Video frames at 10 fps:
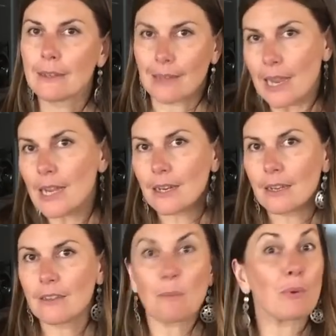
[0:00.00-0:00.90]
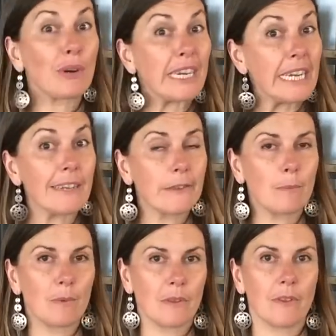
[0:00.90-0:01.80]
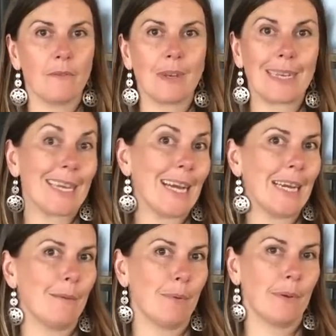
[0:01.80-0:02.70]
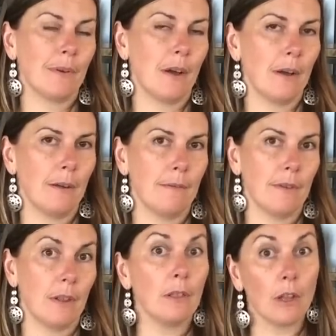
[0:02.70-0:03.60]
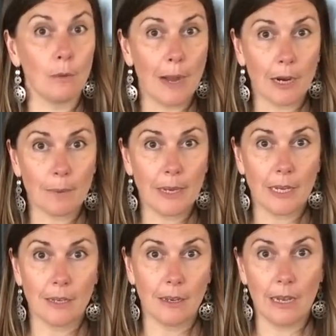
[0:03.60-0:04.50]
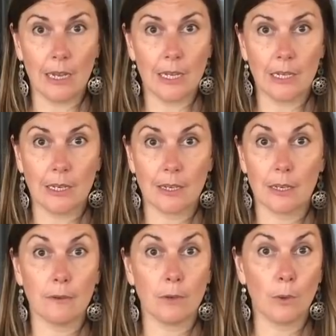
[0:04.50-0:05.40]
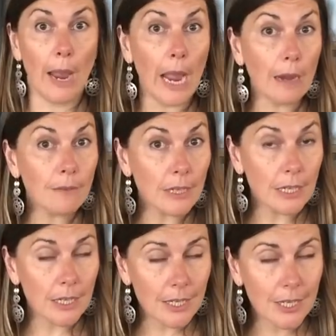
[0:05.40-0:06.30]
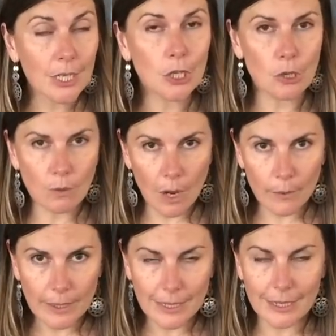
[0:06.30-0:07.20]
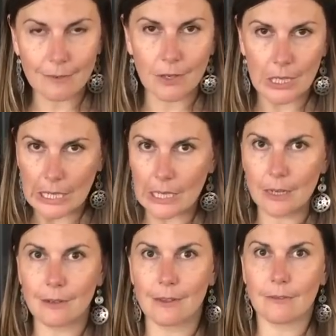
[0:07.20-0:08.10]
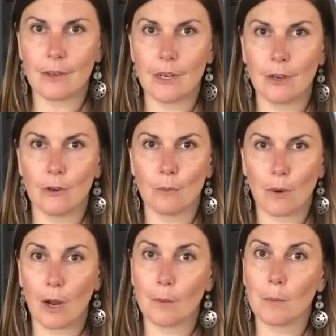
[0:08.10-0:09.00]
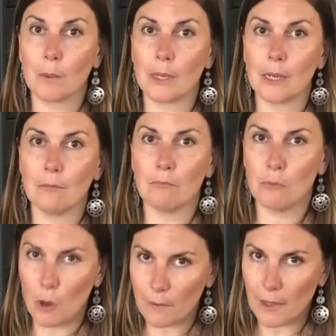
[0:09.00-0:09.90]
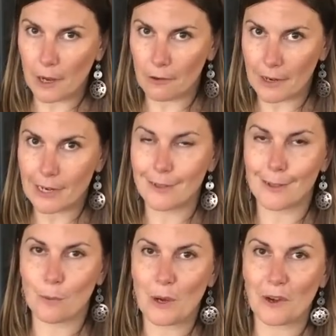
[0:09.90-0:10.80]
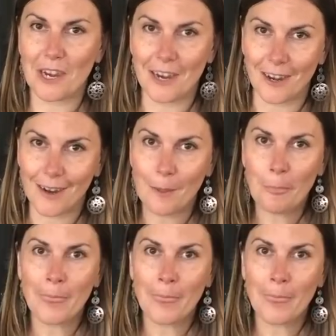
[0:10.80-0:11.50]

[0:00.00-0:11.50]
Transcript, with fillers: sciatica is a pretty specific type of low back pain, and if you have it, you know it, and if you're landing on this video, you probably know that already, and that's why you're here.